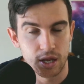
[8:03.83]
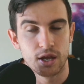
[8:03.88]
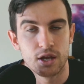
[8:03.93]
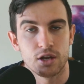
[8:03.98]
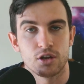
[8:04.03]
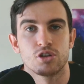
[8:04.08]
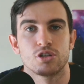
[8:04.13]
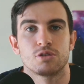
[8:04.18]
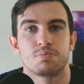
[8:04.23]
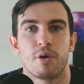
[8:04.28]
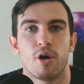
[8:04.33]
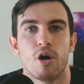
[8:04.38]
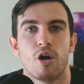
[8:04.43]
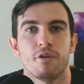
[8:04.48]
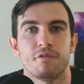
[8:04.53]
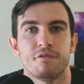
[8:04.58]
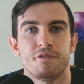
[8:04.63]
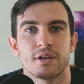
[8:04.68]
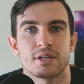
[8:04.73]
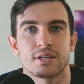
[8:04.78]
Because
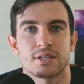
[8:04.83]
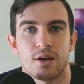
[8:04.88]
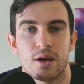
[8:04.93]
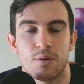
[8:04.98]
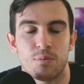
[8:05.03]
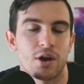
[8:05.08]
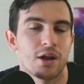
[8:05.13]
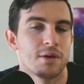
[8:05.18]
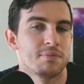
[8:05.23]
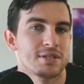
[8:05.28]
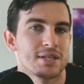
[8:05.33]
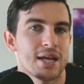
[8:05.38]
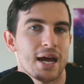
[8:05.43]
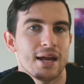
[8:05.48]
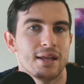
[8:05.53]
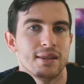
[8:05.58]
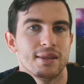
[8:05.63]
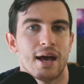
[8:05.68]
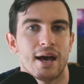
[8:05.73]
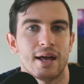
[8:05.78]
perfect, and when I'm
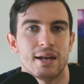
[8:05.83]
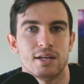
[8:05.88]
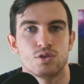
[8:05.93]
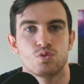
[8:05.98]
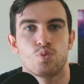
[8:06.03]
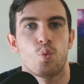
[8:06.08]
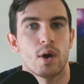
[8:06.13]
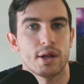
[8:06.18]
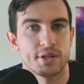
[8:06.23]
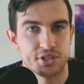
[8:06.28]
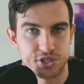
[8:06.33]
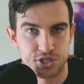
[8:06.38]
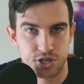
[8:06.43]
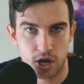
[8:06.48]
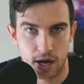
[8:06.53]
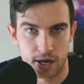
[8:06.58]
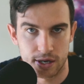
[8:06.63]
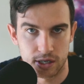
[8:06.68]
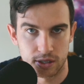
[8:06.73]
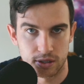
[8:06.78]
saying that, is
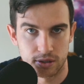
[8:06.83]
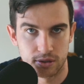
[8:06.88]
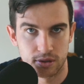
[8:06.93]
one-sided.